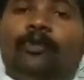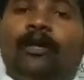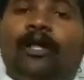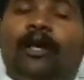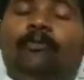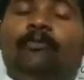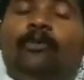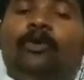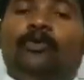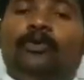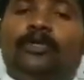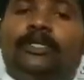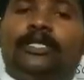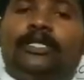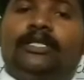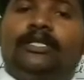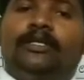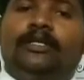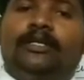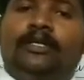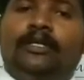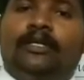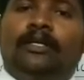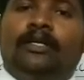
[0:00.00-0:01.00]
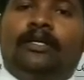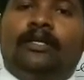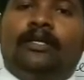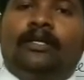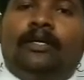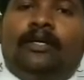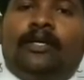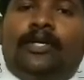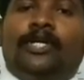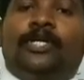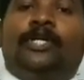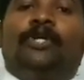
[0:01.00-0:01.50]
about
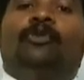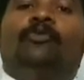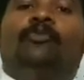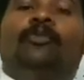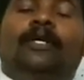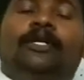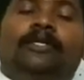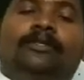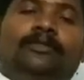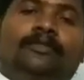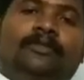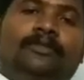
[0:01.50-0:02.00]
human